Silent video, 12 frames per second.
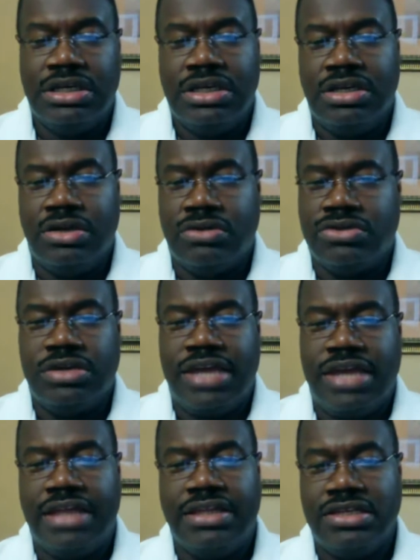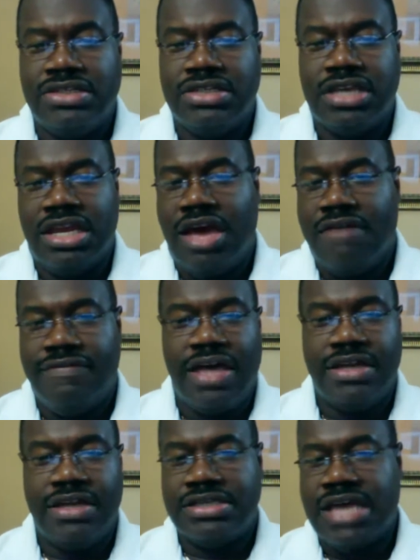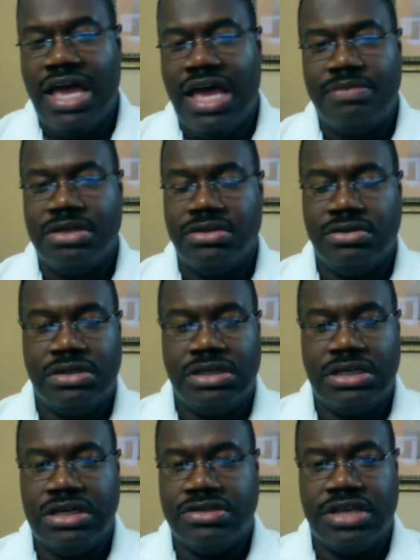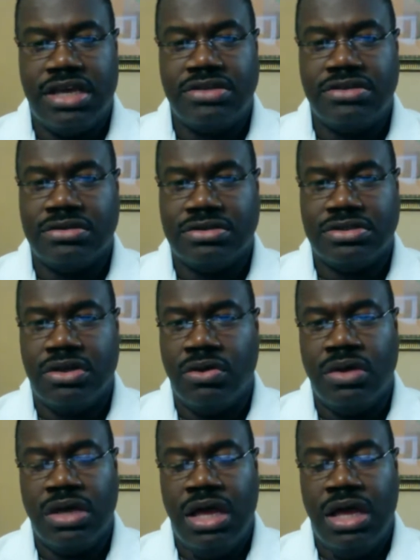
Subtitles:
you know, student athletes cannot find the time to do it in their schedule. So,